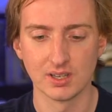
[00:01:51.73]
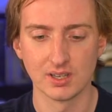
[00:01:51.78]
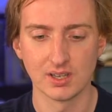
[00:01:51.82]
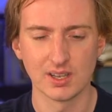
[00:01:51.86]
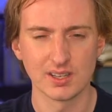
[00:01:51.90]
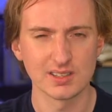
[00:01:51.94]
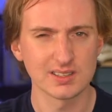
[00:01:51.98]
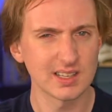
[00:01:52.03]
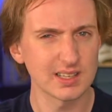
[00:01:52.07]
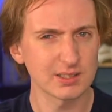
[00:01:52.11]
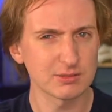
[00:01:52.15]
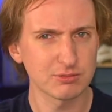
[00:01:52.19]

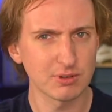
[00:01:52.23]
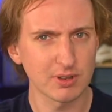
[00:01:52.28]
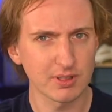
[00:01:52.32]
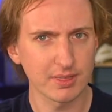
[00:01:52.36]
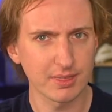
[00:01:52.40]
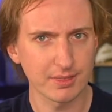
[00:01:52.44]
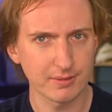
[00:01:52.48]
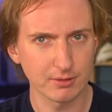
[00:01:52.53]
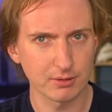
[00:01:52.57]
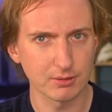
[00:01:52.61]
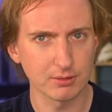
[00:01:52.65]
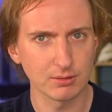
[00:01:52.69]
So let's run
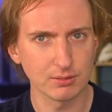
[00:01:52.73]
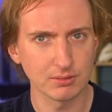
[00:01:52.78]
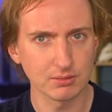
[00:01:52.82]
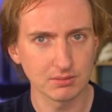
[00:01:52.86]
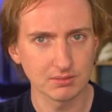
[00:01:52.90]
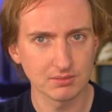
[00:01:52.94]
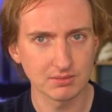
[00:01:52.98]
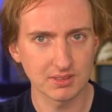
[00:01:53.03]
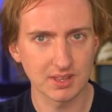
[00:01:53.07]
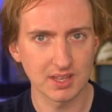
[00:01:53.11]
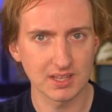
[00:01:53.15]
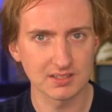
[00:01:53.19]
through
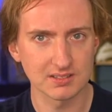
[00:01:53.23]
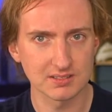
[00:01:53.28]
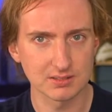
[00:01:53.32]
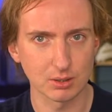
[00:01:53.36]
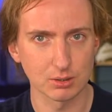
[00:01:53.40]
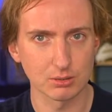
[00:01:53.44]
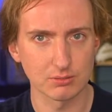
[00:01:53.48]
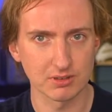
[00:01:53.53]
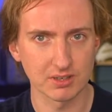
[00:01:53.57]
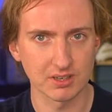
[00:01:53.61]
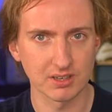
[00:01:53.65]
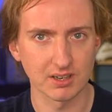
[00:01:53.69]
this
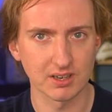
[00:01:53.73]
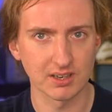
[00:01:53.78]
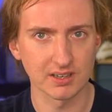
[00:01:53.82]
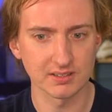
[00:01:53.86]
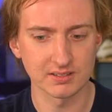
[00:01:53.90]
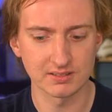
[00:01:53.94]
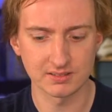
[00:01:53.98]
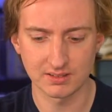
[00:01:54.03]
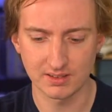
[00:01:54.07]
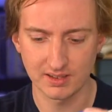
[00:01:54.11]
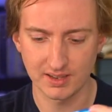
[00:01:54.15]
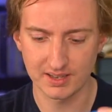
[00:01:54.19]
soldering
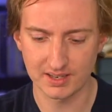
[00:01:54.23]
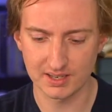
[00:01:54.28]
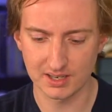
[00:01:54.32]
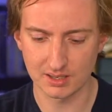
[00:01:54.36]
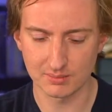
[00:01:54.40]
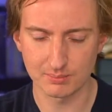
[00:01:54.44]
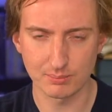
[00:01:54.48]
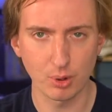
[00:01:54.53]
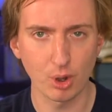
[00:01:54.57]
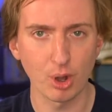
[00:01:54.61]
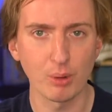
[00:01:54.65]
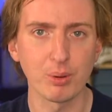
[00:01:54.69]
iron. I'm gonna
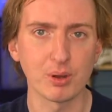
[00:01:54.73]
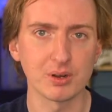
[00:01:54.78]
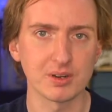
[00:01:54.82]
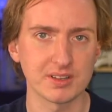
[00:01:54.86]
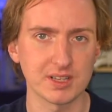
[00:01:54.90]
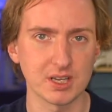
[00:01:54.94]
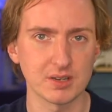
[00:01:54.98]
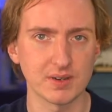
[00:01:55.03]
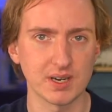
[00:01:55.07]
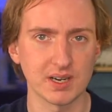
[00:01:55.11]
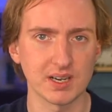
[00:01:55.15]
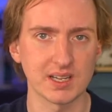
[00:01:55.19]
pop onto
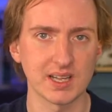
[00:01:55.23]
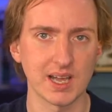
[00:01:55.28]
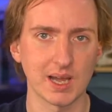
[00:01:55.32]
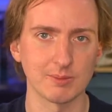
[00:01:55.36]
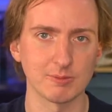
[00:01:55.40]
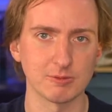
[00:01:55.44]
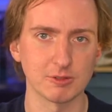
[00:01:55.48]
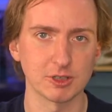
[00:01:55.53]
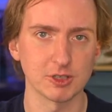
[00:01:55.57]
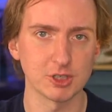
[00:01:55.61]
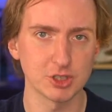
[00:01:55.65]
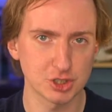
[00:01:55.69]
the overhead
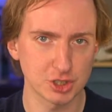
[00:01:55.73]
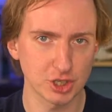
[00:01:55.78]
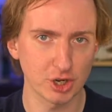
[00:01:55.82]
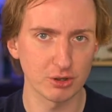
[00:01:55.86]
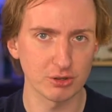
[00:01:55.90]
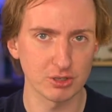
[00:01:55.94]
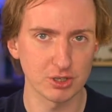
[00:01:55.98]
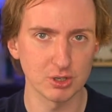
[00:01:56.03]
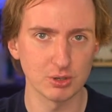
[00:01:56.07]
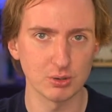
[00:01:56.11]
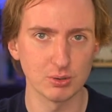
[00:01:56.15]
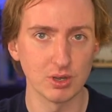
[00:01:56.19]
camera and show
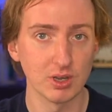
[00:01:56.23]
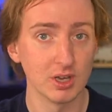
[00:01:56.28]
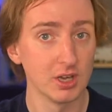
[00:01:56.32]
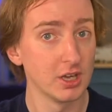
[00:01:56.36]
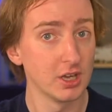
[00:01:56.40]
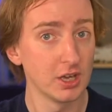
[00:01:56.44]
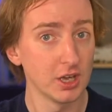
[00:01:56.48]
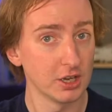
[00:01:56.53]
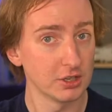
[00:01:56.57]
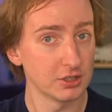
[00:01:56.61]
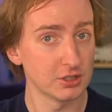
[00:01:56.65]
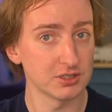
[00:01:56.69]
you
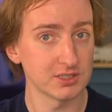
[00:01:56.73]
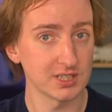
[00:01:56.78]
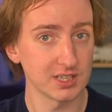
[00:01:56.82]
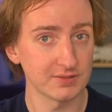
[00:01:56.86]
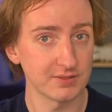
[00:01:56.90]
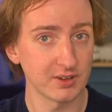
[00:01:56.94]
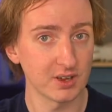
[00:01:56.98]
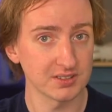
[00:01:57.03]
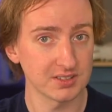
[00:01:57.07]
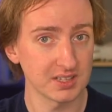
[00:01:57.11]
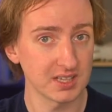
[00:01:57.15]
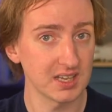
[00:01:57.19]
just how
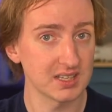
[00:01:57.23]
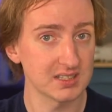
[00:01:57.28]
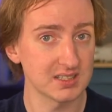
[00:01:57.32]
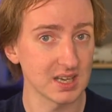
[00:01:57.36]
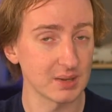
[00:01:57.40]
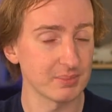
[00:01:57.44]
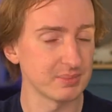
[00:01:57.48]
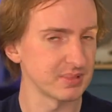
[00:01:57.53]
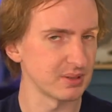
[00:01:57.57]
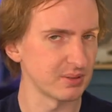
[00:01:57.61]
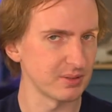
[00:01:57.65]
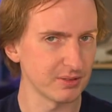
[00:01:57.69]
fast it heats
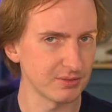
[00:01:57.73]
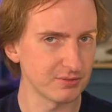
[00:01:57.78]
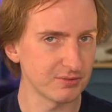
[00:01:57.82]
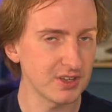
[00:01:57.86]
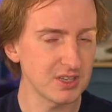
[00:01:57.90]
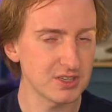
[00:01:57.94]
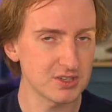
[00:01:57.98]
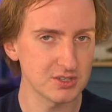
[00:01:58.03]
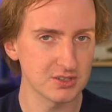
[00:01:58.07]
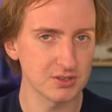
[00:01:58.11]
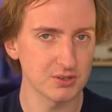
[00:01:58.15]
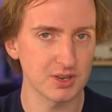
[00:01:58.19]
up, some of the
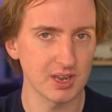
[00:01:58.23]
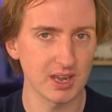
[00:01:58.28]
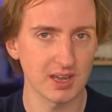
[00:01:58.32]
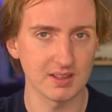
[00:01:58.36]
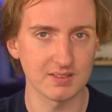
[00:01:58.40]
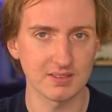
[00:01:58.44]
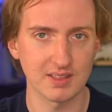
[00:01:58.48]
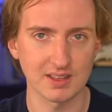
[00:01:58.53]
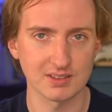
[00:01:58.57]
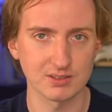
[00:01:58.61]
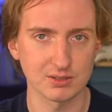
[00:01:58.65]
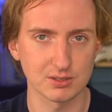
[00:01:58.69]
features you get
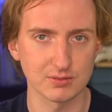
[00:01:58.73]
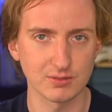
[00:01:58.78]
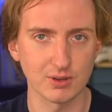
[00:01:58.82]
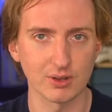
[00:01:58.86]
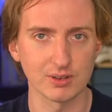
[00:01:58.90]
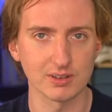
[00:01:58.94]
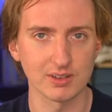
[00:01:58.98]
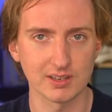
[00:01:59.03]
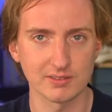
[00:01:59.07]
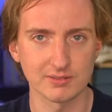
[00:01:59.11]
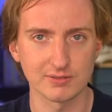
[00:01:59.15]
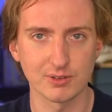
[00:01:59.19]
in that sort of
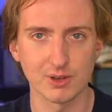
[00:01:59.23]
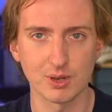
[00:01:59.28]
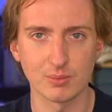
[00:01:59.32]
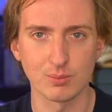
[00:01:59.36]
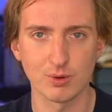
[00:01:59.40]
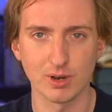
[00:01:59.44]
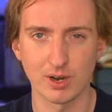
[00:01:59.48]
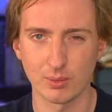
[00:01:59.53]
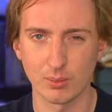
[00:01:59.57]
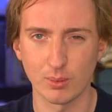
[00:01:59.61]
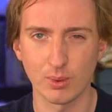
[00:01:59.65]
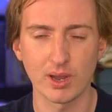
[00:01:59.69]
online
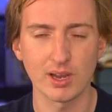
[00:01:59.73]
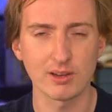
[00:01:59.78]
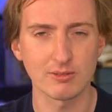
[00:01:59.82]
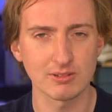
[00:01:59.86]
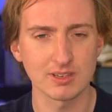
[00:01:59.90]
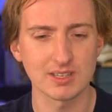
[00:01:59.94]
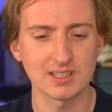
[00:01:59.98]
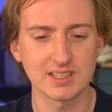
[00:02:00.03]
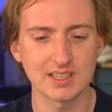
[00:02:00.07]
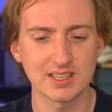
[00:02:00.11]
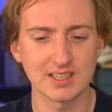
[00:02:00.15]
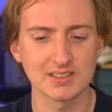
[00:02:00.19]
firmware, and why it
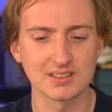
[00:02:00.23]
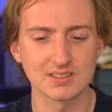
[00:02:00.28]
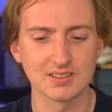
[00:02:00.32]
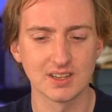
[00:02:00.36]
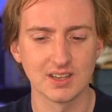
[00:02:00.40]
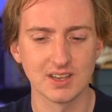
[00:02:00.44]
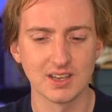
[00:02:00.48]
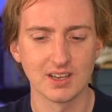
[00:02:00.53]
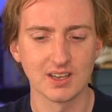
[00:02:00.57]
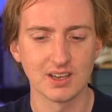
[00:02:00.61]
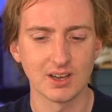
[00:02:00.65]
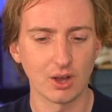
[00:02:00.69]
really is,
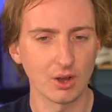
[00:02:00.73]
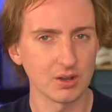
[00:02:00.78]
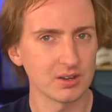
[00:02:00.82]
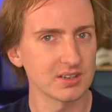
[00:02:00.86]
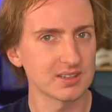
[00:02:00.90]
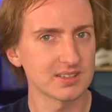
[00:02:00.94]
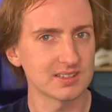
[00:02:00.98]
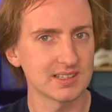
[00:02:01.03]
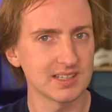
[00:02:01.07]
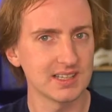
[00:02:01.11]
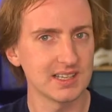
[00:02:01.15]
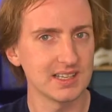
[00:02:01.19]

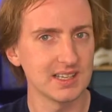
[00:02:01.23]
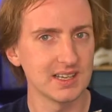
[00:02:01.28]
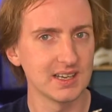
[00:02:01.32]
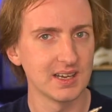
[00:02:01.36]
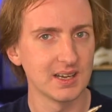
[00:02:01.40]
honestly,